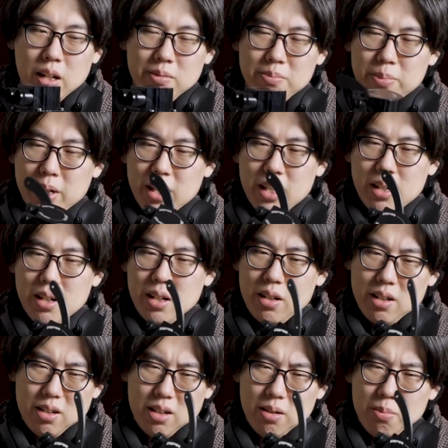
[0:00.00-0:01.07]
But
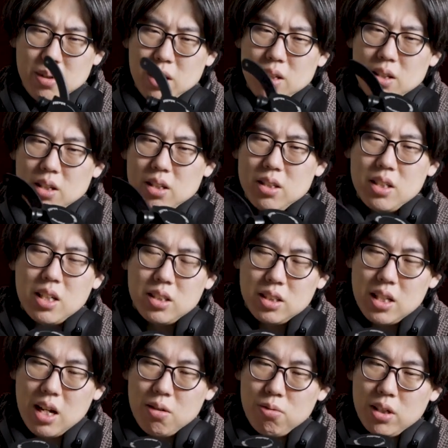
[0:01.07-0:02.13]
I mean, it's just
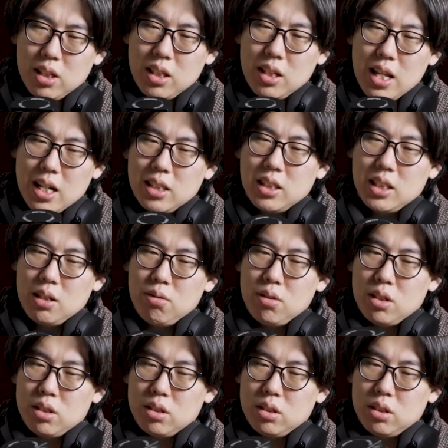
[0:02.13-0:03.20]
not really that
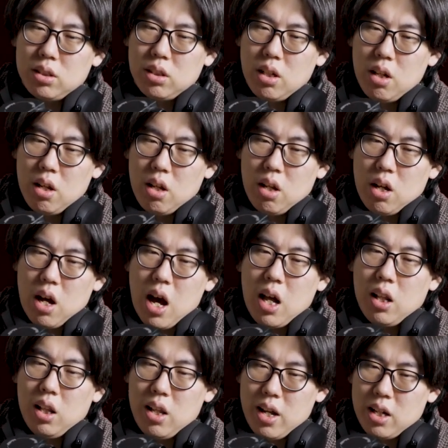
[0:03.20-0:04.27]
serious
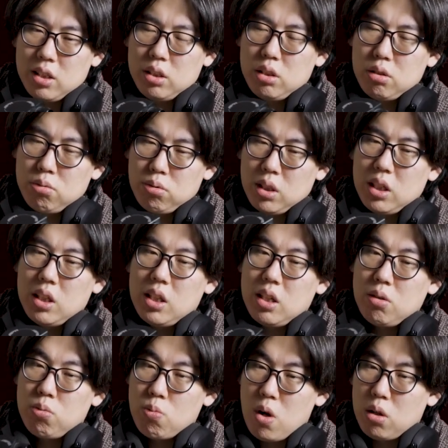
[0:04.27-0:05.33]
unless you
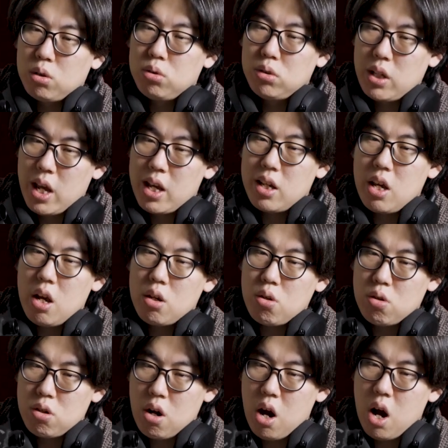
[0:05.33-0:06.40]
really want to take care of
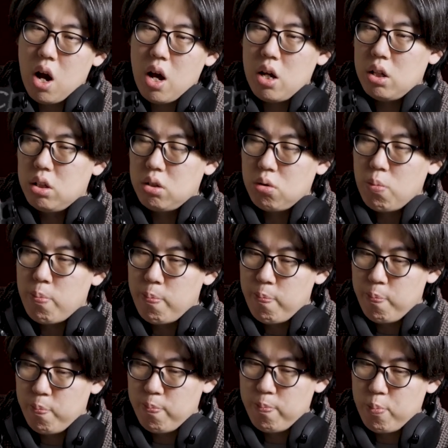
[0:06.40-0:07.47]
your car and you
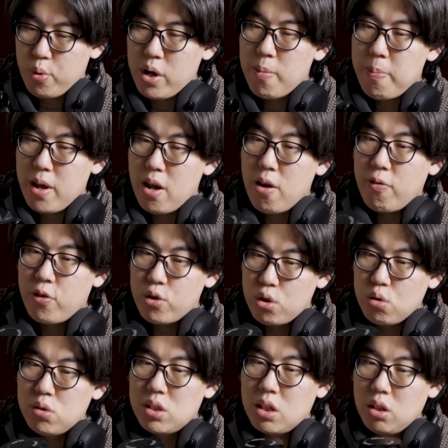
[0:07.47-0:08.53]
prepare for
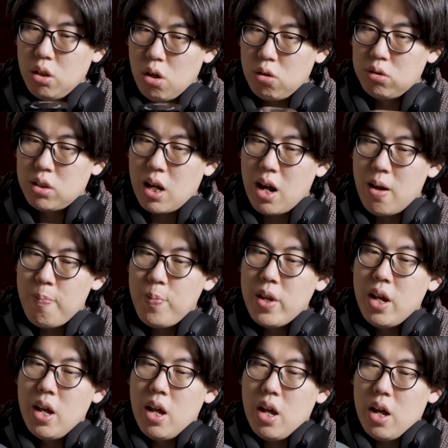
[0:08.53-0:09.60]
using long time
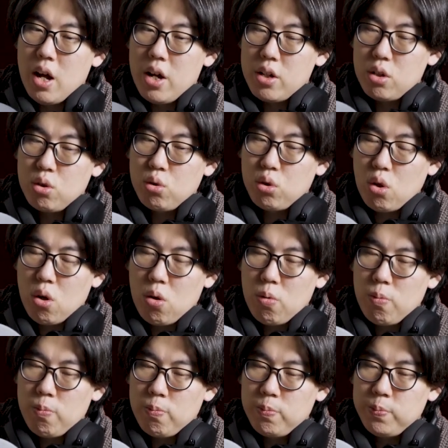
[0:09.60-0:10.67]
and you
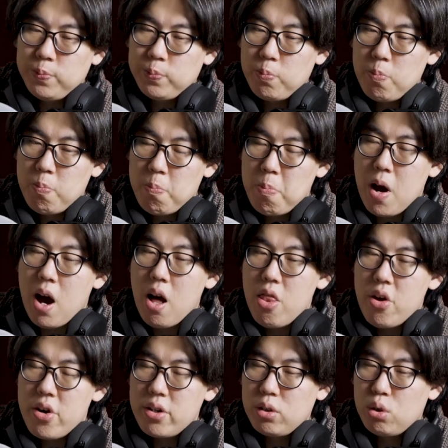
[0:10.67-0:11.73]
don't
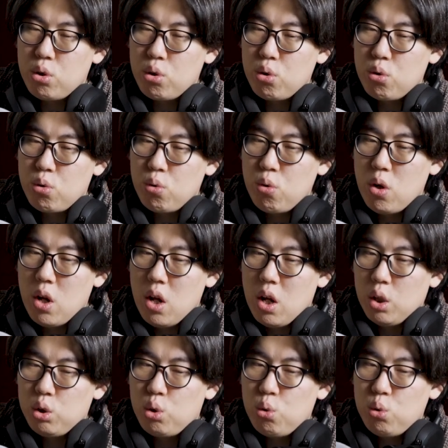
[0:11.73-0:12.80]
bother to
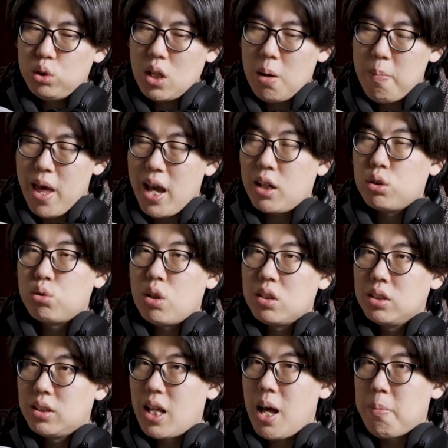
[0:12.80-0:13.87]
do some extra
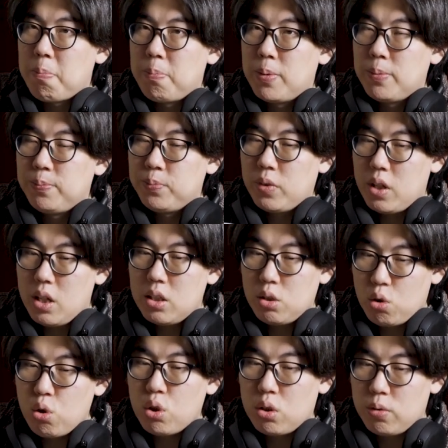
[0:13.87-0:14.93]
step. It's
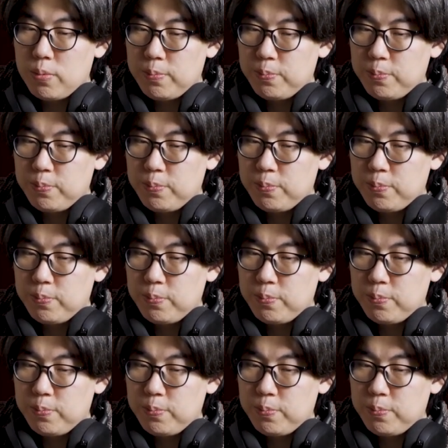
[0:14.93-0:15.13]
good.